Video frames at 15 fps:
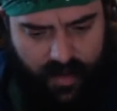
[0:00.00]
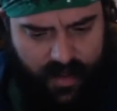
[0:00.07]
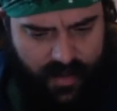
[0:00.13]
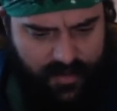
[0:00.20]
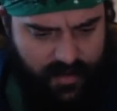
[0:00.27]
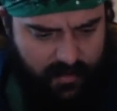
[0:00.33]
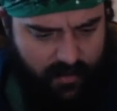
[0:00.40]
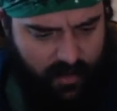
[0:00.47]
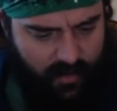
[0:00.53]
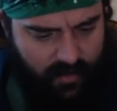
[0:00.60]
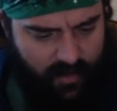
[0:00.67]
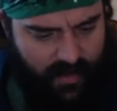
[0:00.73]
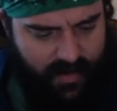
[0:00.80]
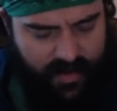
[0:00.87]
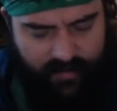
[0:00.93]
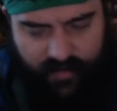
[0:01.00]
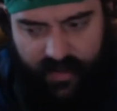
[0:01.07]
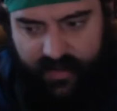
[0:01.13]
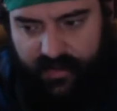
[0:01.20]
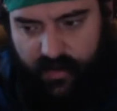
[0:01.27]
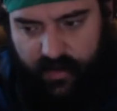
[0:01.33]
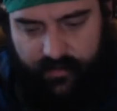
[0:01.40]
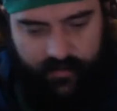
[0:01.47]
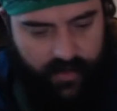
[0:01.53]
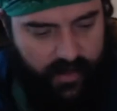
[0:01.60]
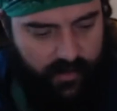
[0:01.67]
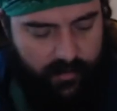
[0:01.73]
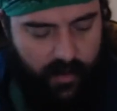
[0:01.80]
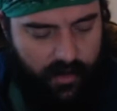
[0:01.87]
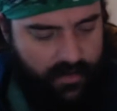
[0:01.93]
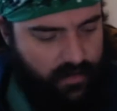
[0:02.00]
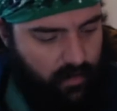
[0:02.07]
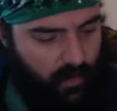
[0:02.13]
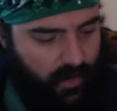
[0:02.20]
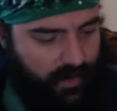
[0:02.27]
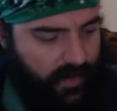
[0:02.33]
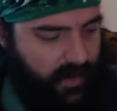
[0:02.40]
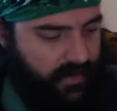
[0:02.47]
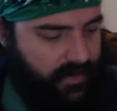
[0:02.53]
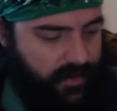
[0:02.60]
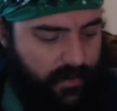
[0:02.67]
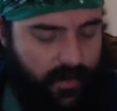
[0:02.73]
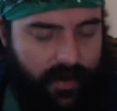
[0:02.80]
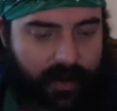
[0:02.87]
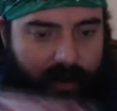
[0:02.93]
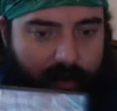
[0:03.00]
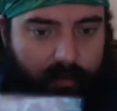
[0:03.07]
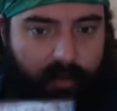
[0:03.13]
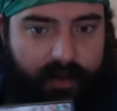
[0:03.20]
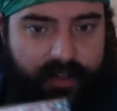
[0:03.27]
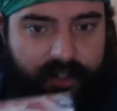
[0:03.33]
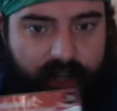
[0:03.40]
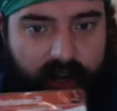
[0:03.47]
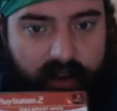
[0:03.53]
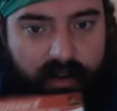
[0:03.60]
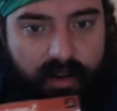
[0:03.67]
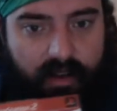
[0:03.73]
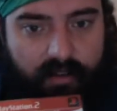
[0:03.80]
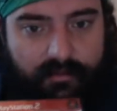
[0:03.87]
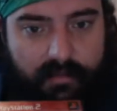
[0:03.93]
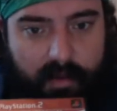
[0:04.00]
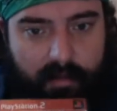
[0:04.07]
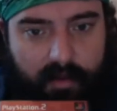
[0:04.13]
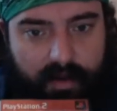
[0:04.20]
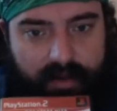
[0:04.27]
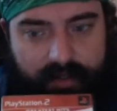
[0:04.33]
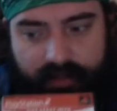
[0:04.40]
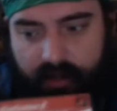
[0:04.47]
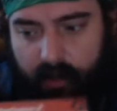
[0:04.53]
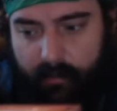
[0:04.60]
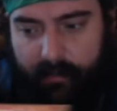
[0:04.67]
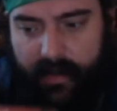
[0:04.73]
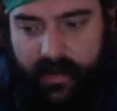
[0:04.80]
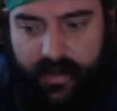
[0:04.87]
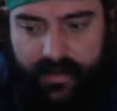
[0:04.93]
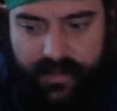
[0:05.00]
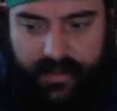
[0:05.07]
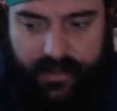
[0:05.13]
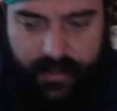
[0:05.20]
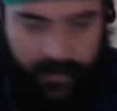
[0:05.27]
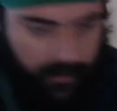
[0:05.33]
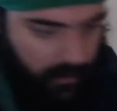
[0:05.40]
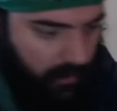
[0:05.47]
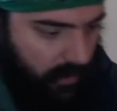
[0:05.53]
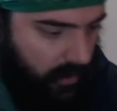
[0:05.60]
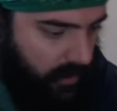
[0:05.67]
So I'm glad to have that. So I have Kingdom Hearts 1 and 2, and now Rechain of Memories on PS2.